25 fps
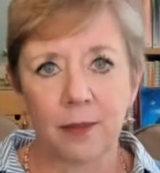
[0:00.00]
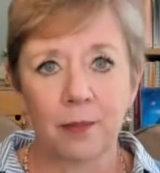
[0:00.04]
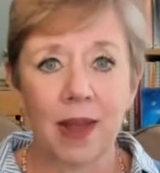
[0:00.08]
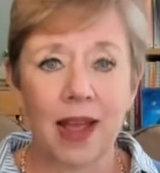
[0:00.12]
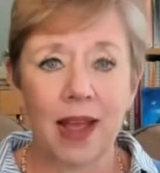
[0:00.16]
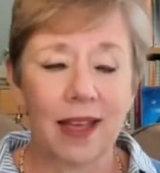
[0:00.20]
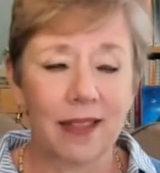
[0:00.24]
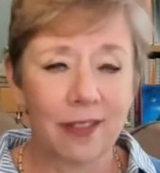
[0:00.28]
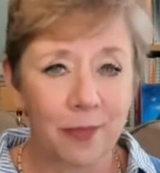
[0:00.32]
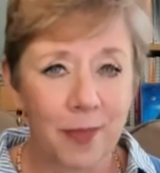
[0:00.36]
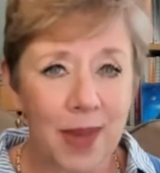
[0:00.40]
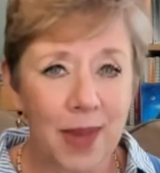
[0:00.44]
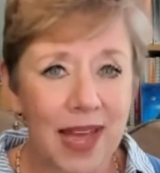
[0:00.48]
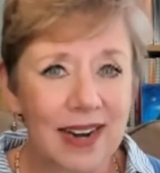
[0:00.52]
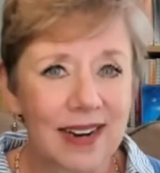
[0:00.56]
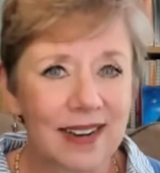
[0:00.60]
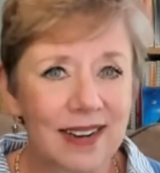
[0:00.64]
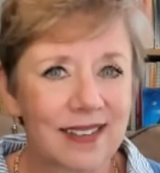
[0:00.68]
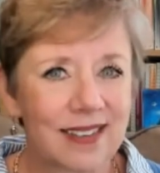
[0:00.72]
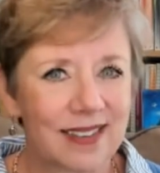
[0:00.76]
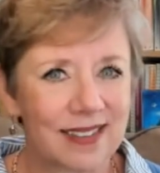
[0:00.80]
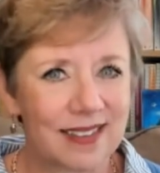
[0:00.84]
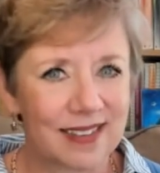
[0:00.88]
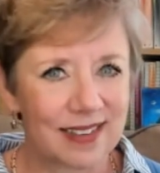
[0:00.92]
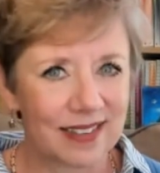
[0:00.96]
and
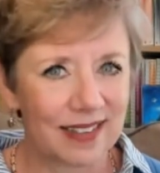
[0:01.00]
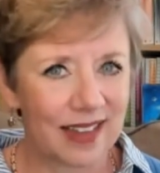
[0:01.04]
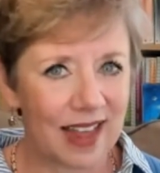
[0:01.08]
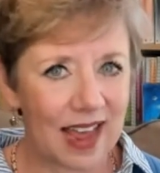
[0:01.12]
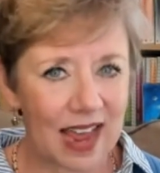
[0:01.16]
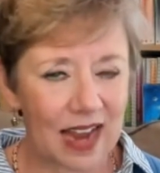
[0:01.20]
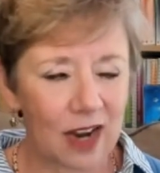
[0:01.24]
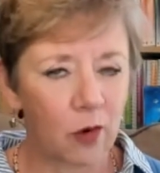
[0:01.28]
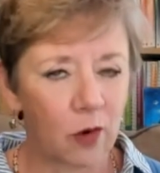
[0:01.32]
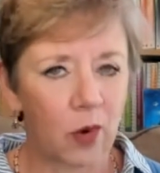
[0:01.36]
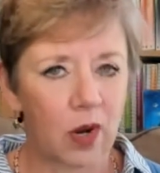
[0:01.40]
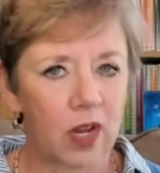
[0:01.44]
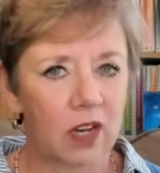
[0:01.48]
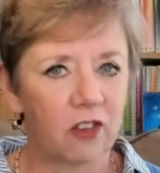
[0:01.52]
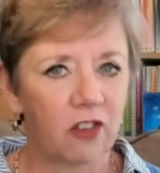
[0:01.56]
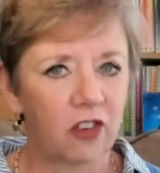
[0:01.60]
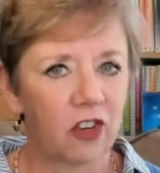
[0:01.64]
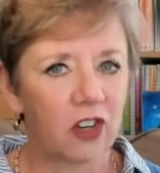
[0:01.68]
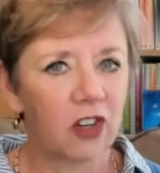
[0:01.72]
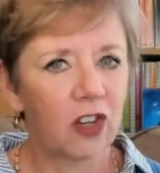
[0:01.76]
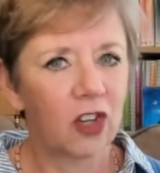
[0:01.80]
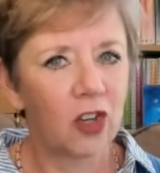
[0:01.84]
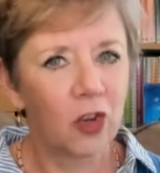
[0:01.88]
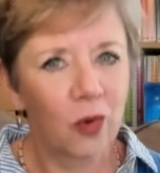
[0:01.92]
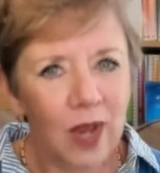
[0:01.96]
mathematics is a
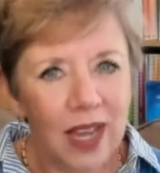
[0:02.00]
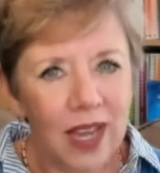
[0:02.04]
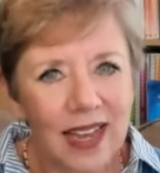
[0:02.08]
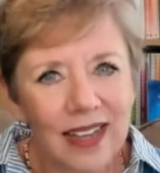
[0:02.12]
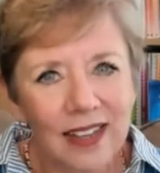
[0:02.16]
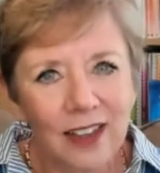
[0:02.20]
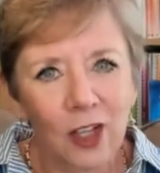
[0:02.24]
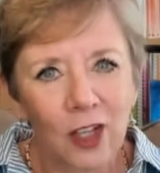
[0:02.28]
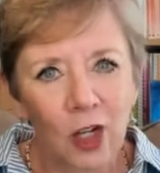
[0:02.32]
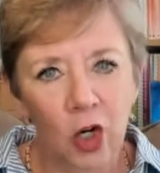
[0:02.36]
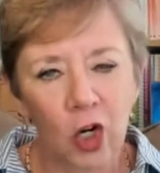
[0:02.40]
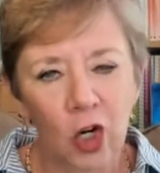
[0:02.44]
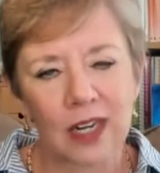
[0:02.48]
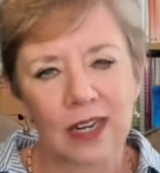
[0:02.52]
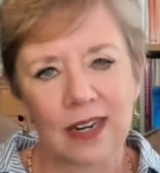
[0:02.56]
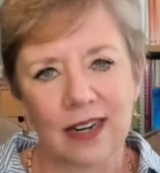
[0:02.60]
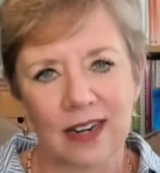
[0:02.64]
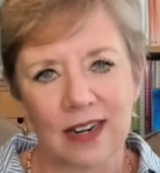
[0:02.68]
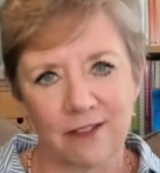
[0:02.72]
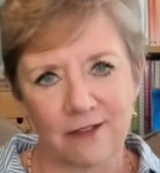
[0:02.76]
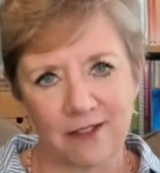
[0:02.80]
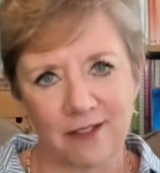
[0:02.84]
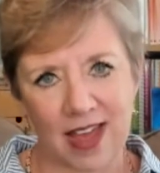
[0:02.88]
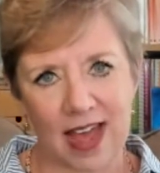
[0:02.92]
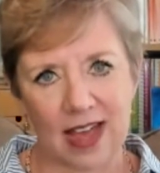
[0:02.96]
language. You can't learn it
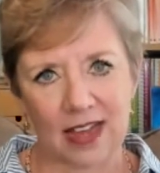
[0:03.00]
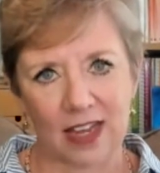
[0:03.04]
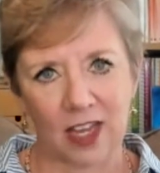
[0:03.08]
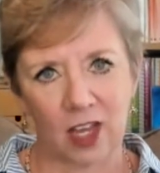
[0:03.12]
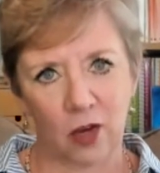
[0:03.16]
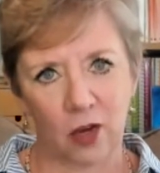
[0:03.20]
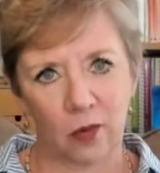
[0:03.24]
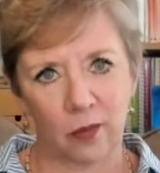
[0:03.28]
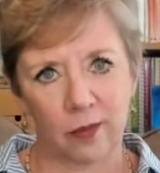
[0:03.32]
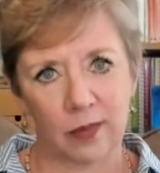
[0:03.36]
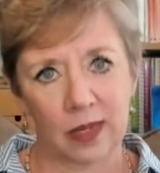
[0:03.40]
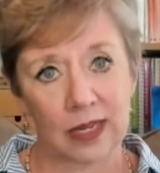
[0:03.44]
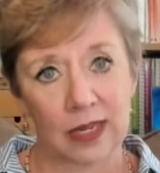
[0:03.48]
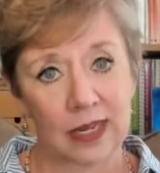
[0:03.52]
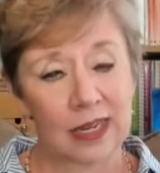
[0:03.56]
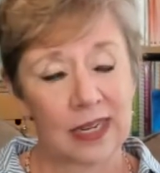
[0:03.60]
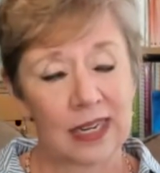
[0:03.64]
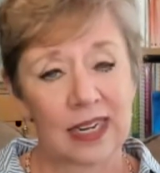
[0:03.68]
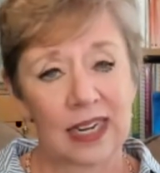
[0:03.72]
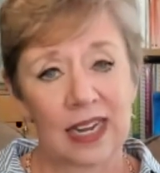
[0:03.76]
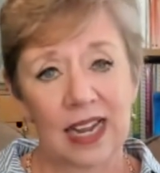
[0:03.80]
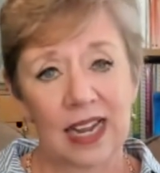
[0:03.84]
in a vacuum.